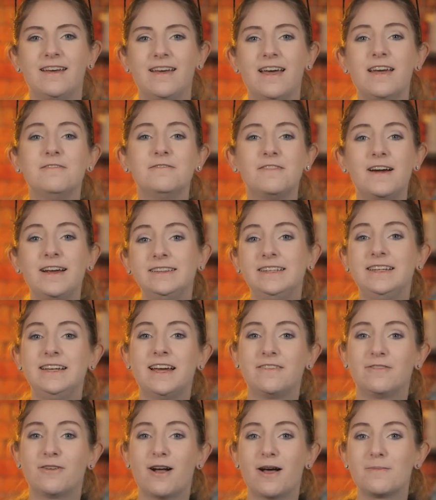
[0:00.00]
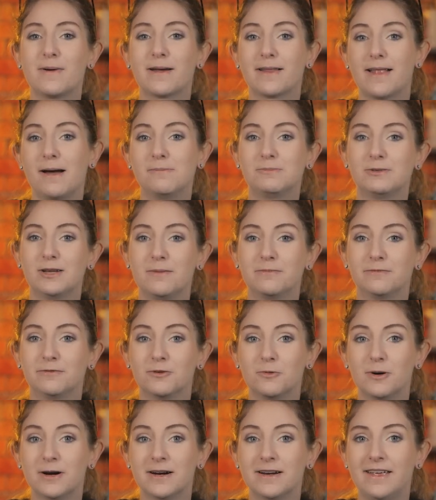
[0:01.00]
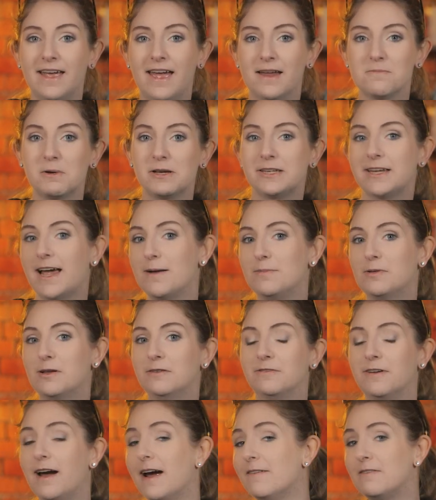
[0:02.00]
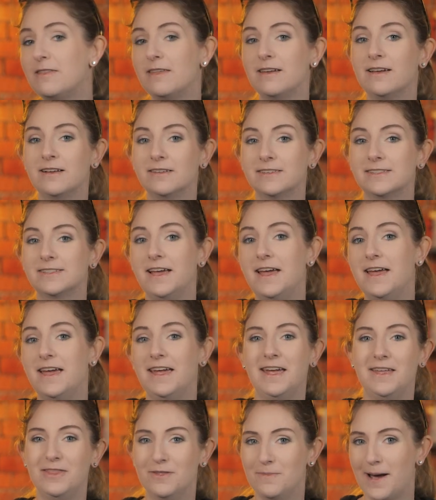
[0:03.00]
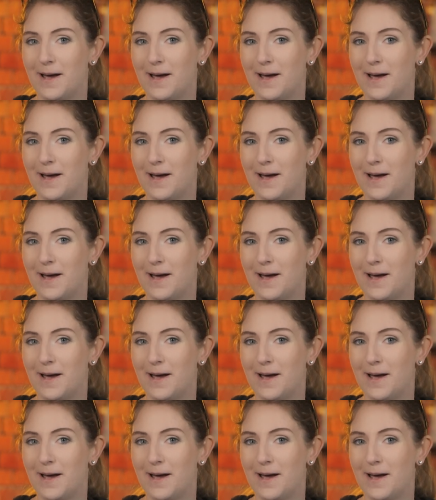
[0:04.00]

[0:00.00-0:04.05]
And finally, I've got my laptop for work and my tablet for everything else in the